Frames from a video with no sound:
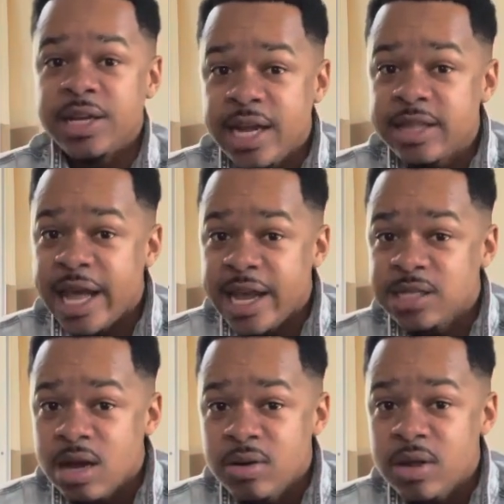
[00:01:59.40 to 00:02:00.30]
you didn't think
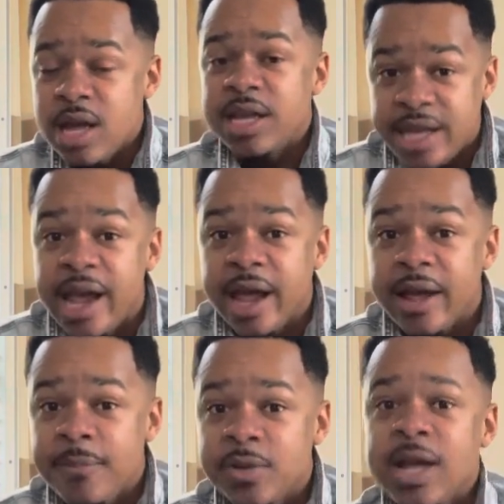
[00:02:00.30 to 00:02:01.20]
so? Yeah.
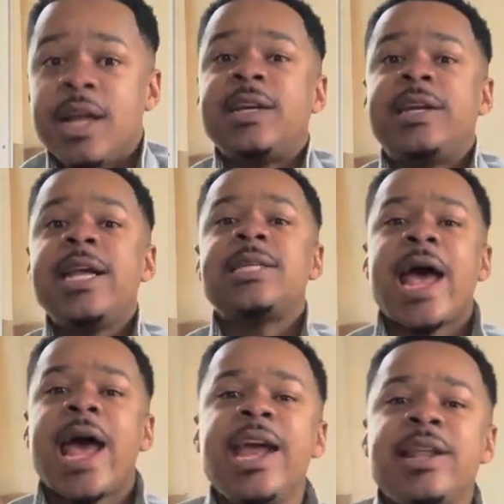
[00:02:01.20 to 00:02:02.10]
These
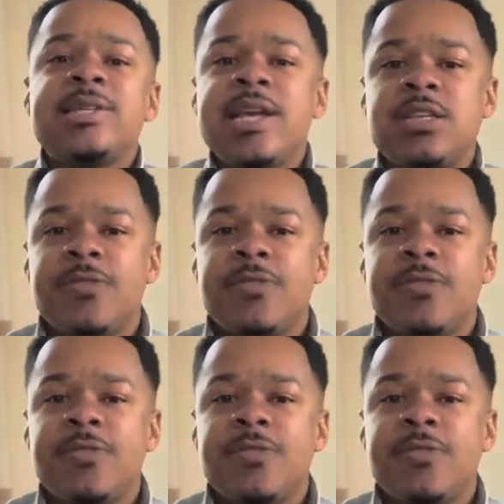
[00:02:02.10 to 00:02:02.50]
haters is